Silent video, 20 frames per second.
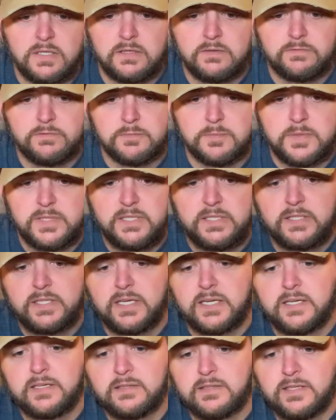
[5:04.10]
For me,
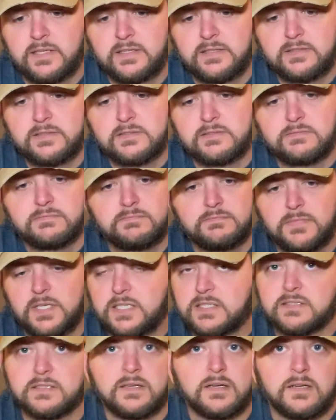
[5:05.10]
that's
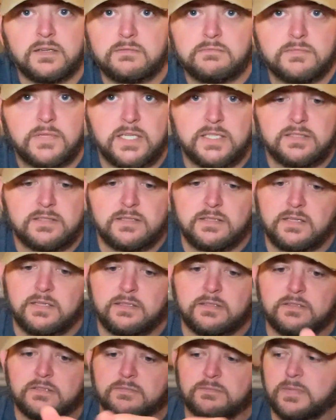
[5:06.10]
not that.
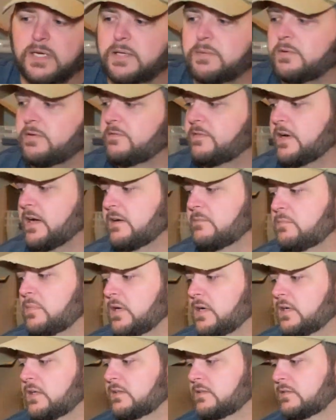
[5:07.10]
That's maybe
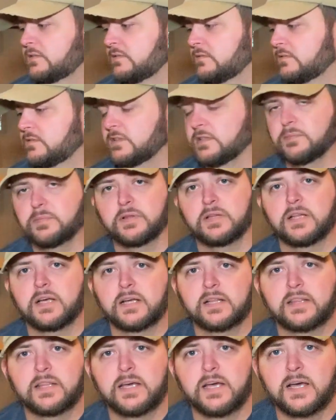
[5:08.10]
$5, something
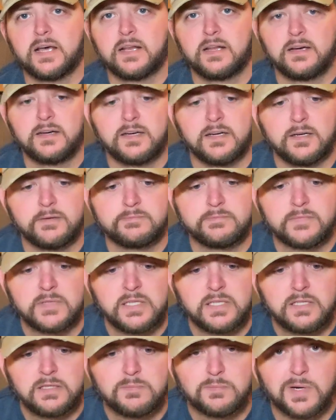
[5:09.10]
like that.
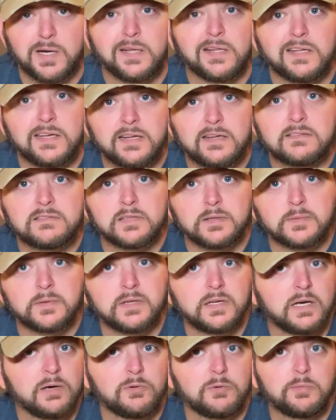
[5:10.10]
Probably not
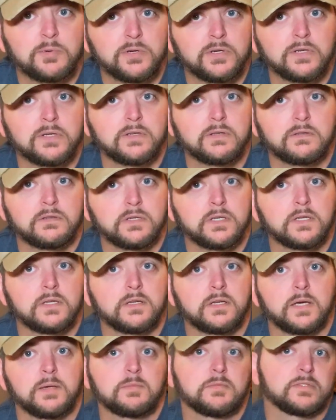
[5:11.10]
something I would put in an
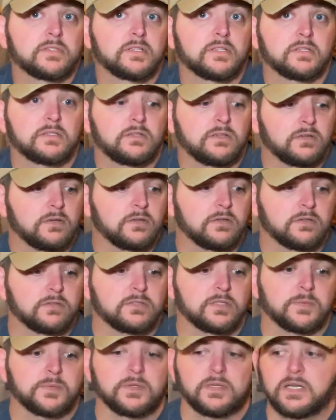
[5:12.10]
Amazon cart or
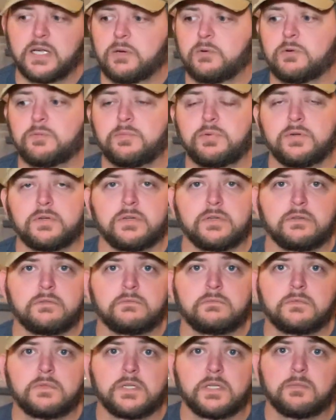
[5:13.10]
something I would put
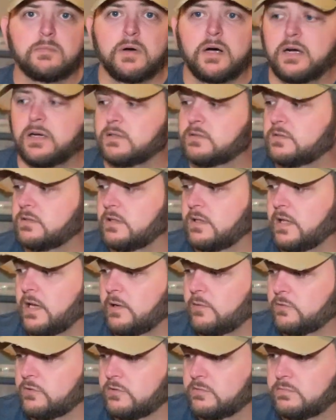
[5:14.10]
in a box that I
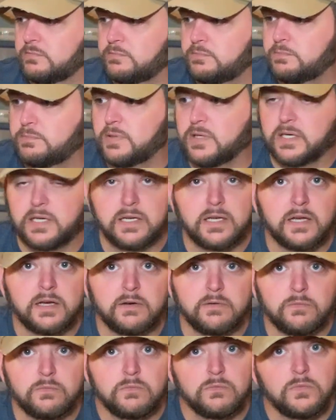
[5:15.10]
was picking
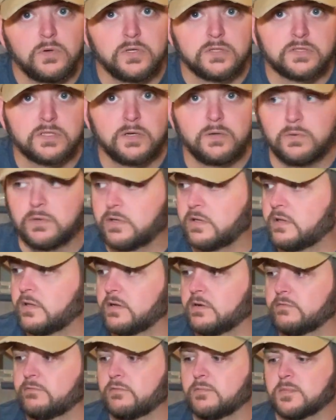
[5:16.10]
out what's going in
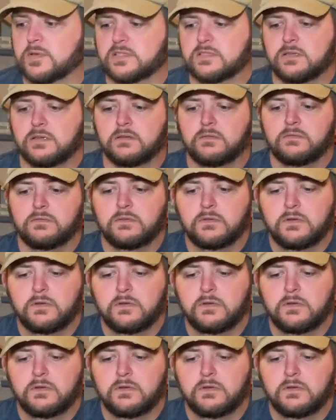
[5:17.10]
there for myself.